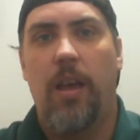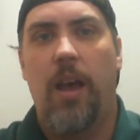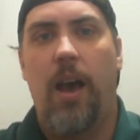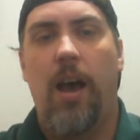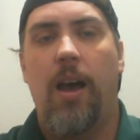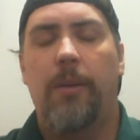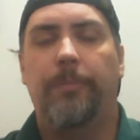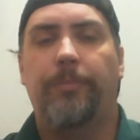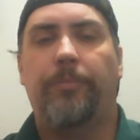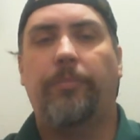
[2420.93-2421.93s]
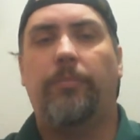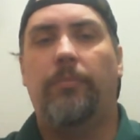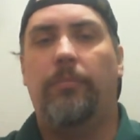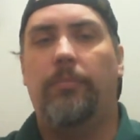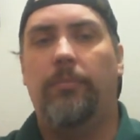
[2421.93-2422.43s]

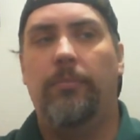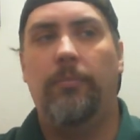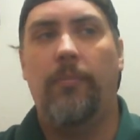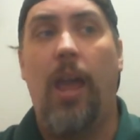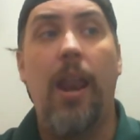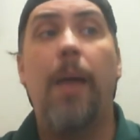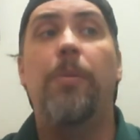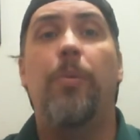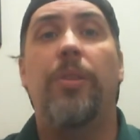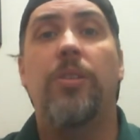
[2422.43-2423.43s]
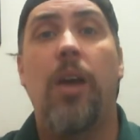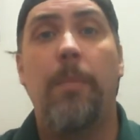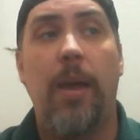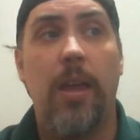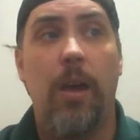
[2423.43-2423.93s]
And I'm doing this on
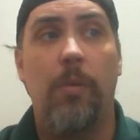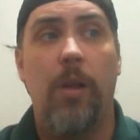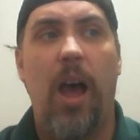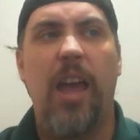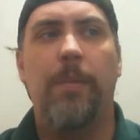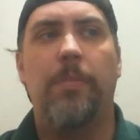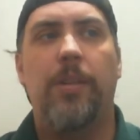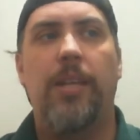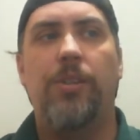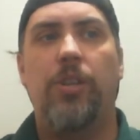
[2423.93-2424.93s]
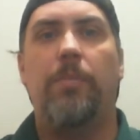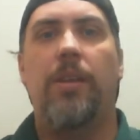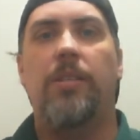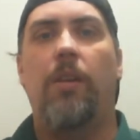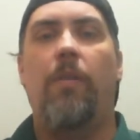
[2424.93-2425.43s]
my own. I am teaching
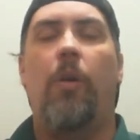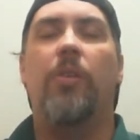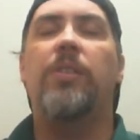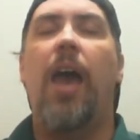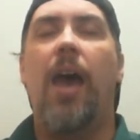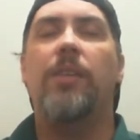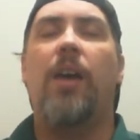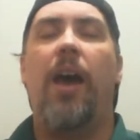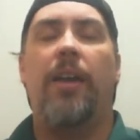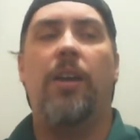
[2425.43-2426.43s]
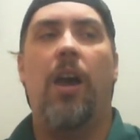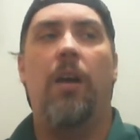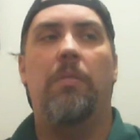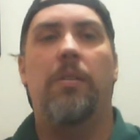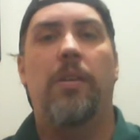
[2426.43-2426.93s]
myself all this as I
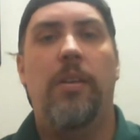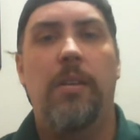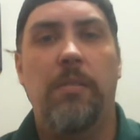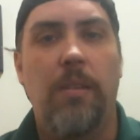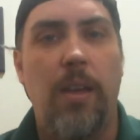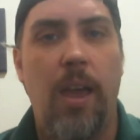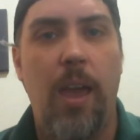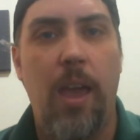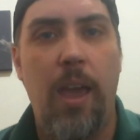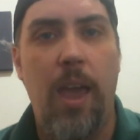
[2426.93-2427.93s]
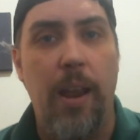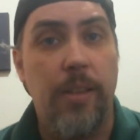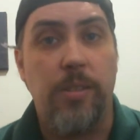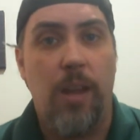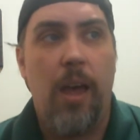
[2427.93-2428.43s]
go. And
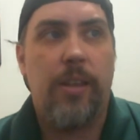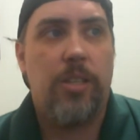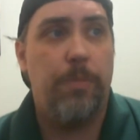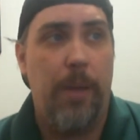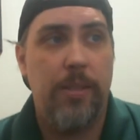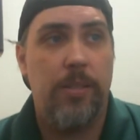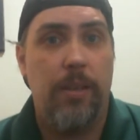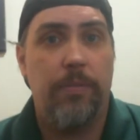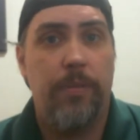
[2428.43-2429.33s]
it's not expensive.